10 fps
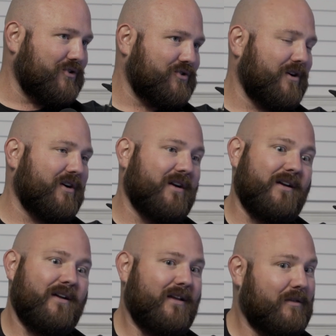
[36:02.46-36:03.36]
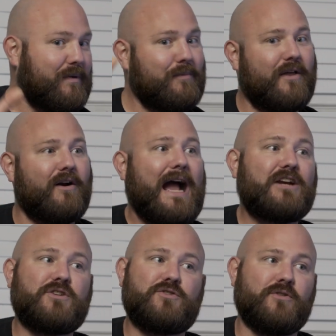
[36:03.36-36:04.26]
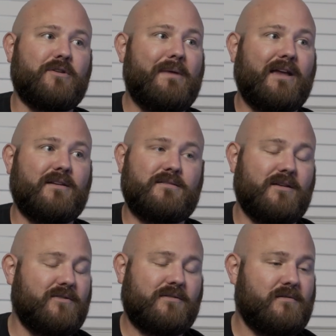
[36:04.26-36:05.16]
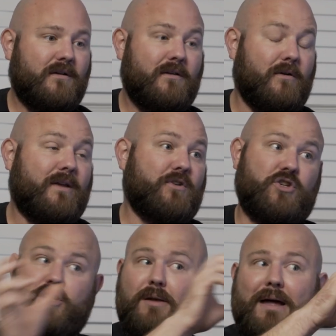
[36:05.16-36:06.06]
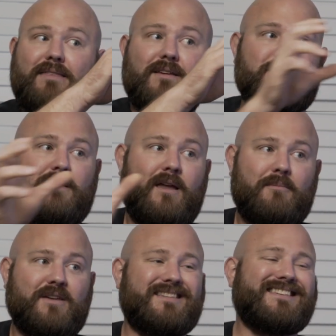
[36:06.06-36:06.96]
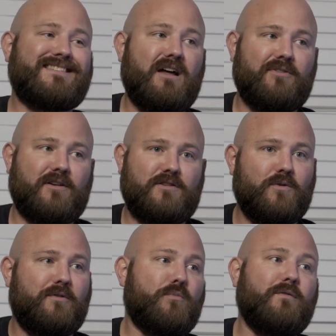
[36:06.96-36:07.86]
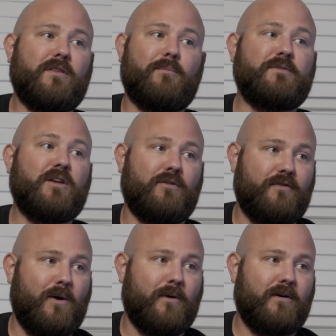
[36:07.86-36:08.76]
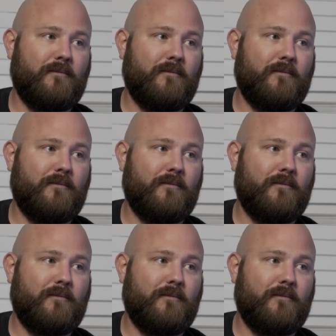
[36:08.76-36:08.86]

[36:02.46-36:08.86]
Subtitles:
sure. The people that are actually truly making decisions don't give a shit about this because it has nothing to do with moving the needle forward.